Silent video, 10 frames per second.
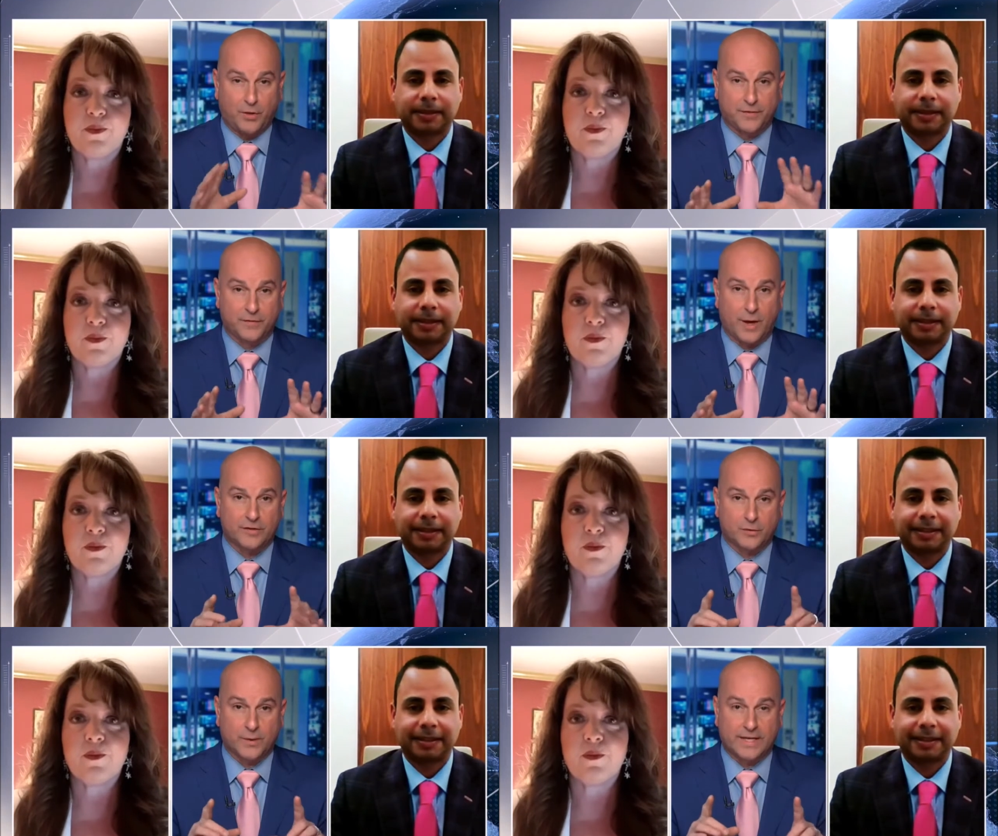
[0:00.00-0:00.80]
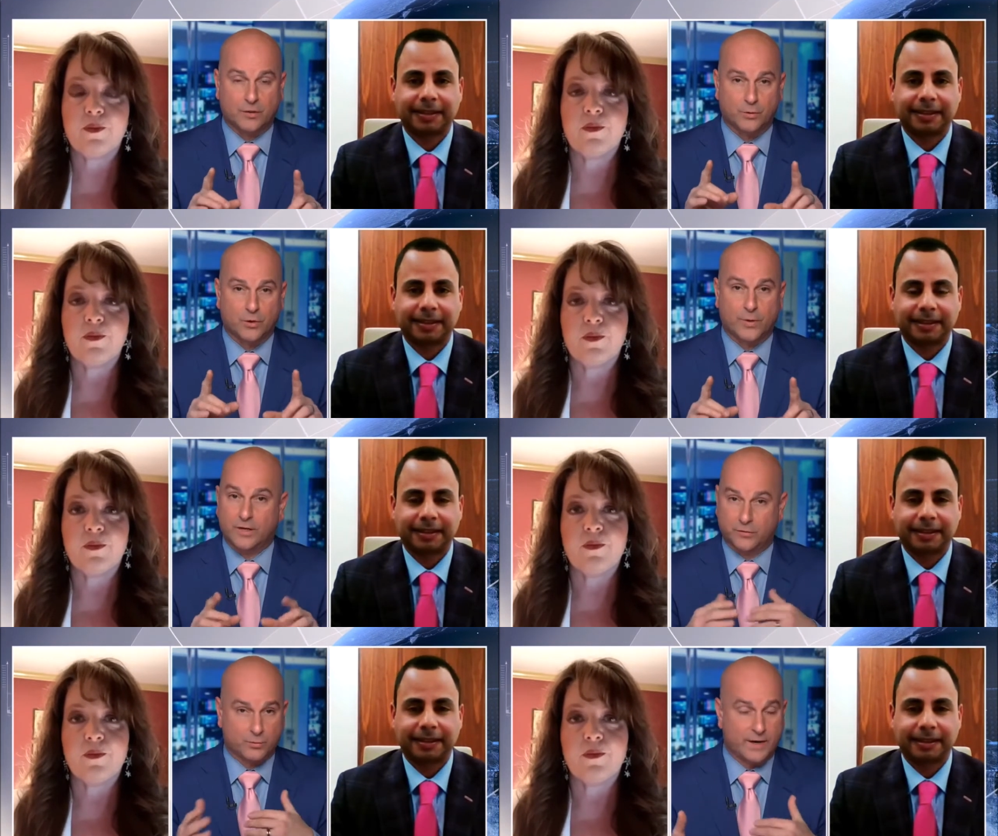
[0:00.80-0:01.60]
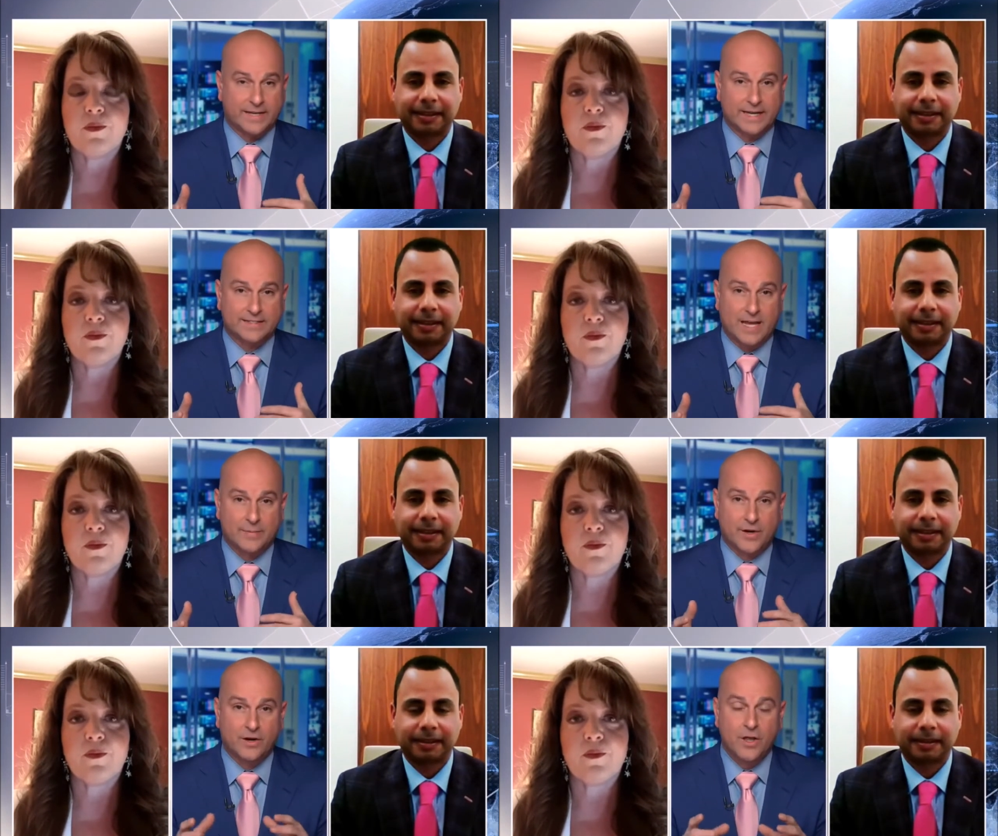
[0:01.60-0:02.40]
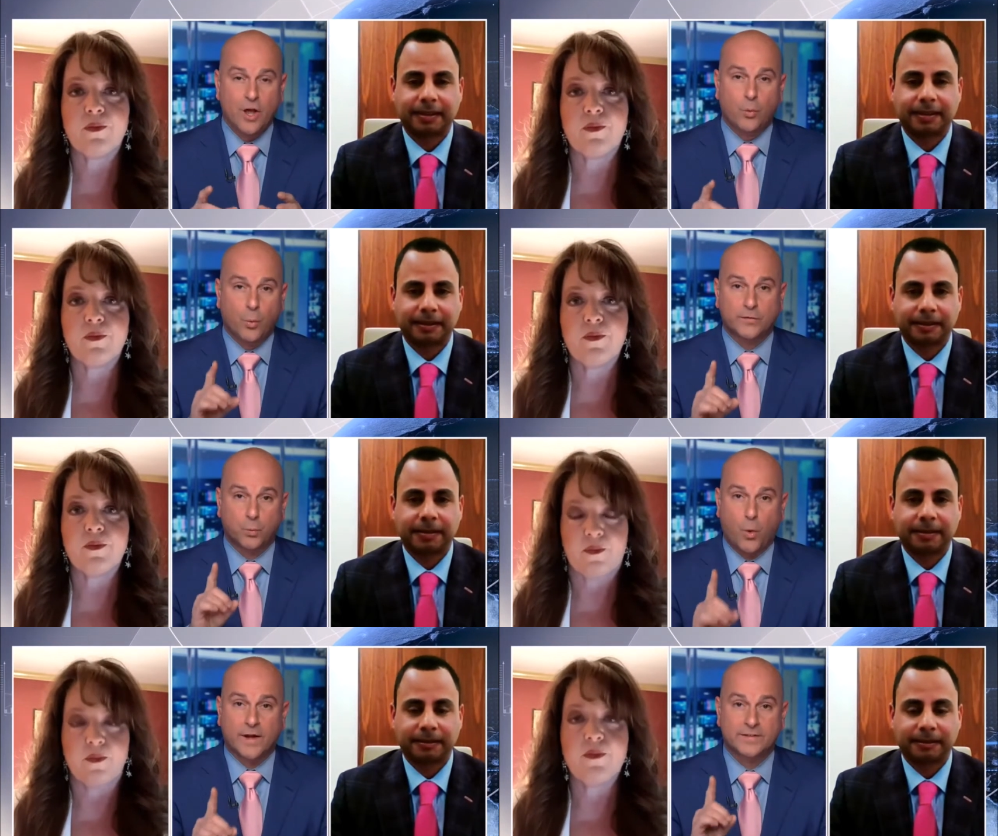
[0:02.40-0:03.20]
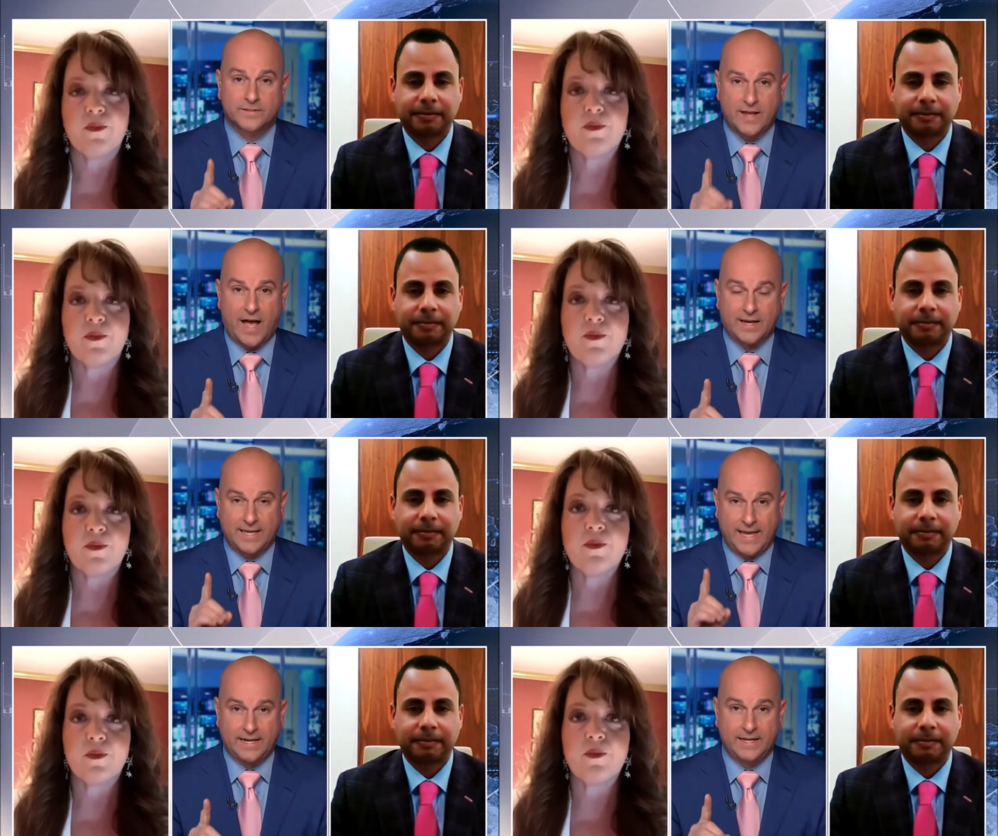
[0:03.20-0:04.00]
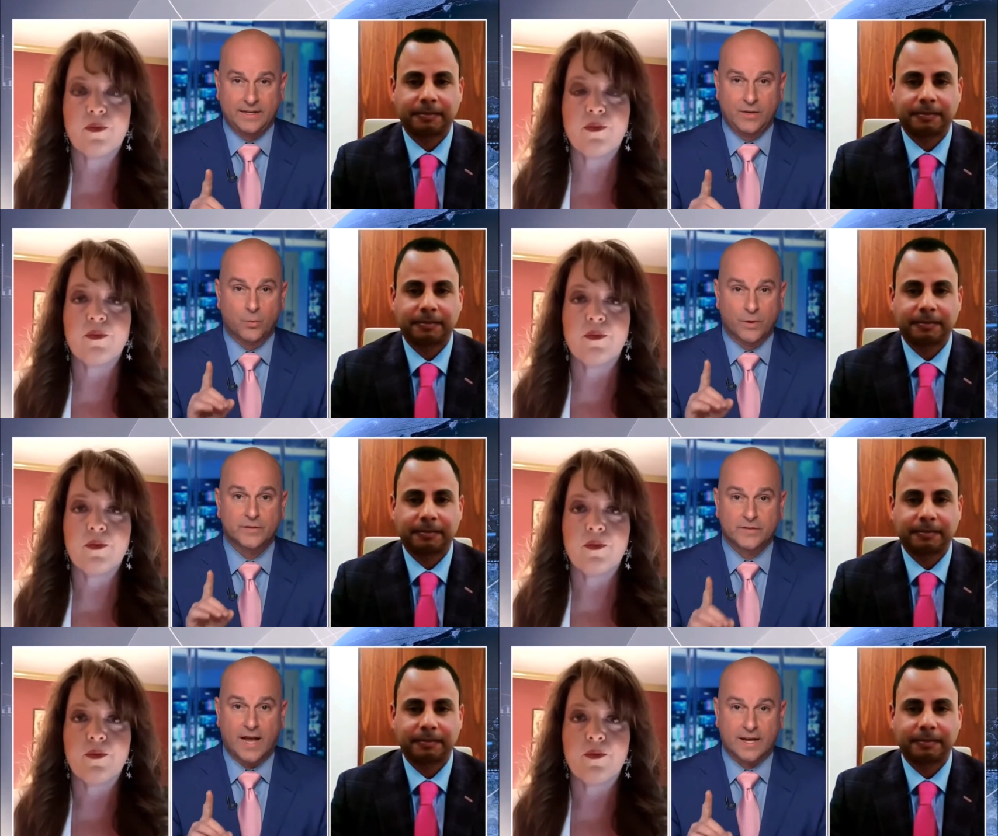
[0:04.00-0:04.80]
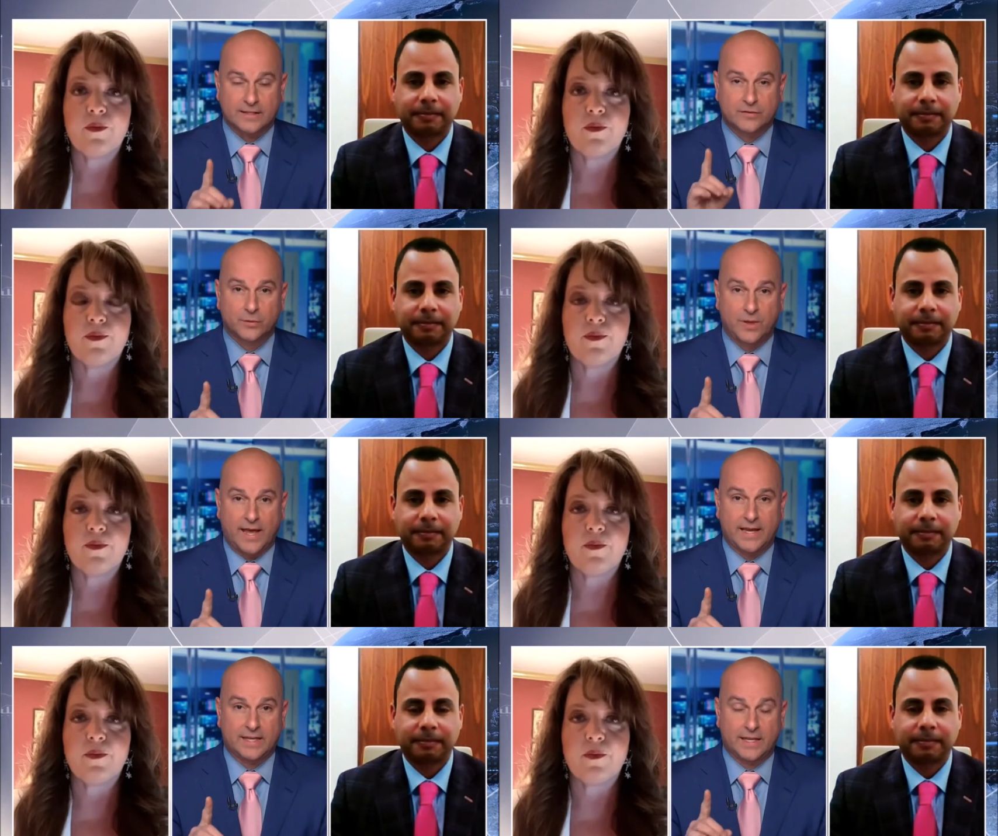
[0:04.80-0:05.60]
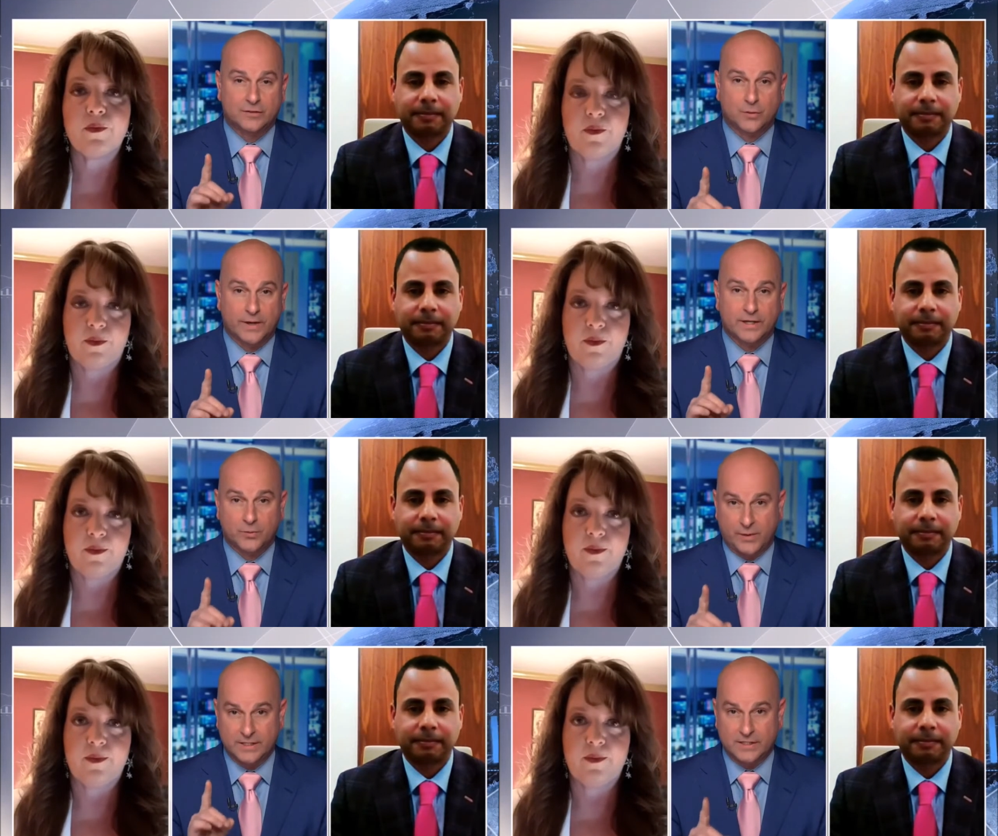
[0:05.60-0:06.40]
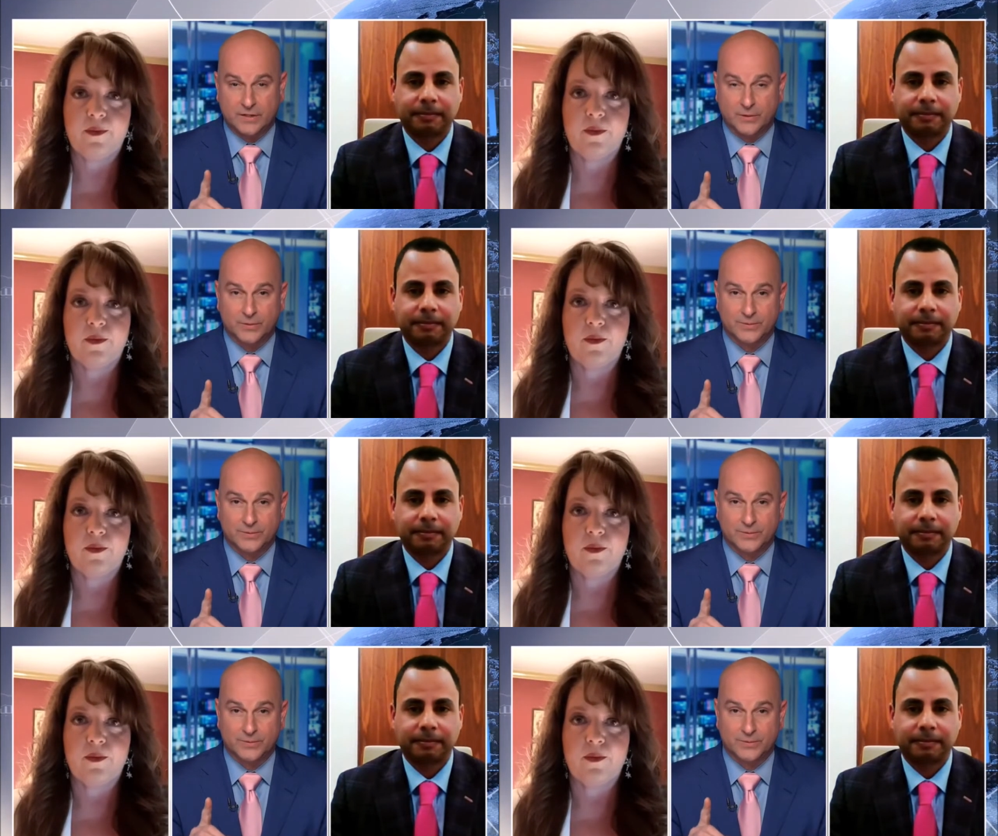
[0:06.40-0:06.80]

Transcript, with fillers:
Speaker 1: of you, I just want to get real quick because we're running out of time here. What's one stock, Eddie, one stock that you like in 2022?